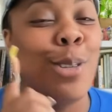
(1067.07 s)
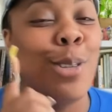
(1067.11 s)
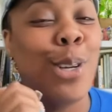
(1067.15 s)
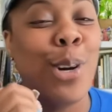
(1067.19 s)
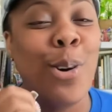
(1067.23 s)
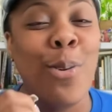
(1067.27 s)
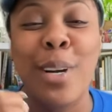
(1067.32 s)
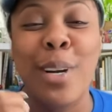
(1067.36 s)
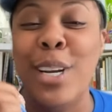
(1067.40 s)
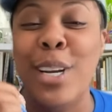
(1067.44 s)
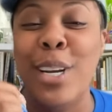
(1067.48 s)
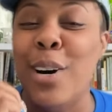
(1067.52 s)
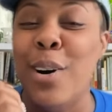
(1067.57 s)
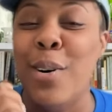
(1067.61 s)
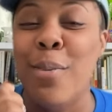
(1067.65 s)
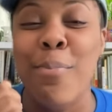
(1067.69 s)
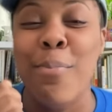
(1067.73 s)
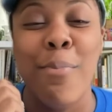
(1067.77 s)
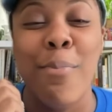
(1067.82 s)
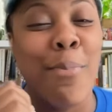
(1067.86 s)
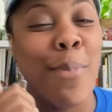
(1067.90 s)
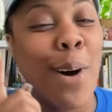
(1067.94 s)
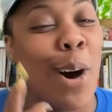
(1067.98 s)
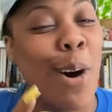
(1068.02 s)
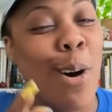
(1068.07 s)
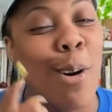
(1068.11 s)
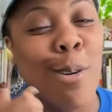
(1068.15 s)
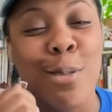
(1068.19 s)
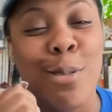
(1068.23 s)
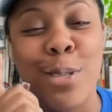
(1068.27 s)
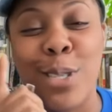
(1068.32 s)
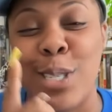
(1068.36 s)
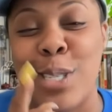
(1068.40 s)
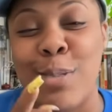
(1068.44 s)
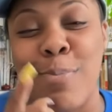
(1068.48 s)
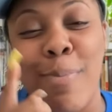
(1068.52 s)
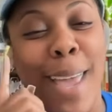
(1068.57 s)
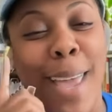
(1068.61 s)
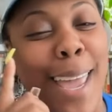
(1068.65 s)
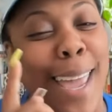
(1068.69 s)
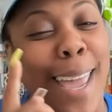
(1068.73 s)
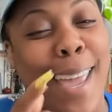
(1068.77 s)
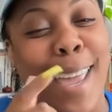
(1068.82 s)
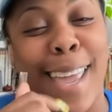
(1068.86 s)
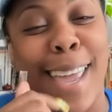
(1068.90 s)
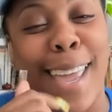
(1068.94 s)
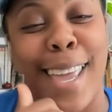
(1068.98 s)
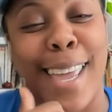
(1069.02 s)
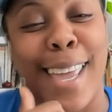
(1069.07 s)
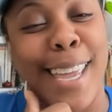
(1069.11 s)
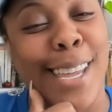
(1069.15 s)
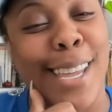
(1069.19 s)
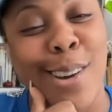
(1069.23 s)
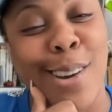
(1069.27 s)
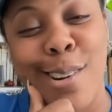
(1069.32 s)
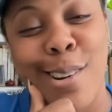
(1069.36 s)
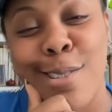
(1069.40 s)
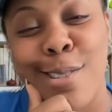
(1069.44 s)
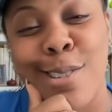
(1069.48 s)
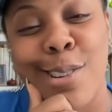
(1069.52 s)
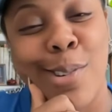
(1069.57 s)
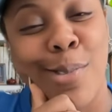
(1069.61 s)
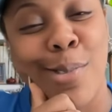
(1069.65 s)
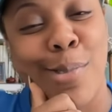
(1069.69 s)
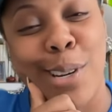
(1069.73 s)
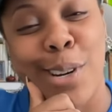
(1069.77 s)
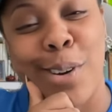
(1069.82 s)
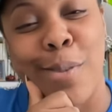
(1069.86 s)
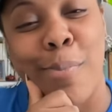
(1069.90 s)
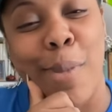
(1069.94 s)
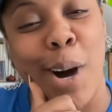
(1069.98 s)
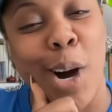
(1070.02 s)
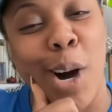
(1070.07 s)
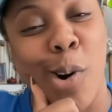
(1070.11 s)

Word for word: doing the most, man. You doing all the most.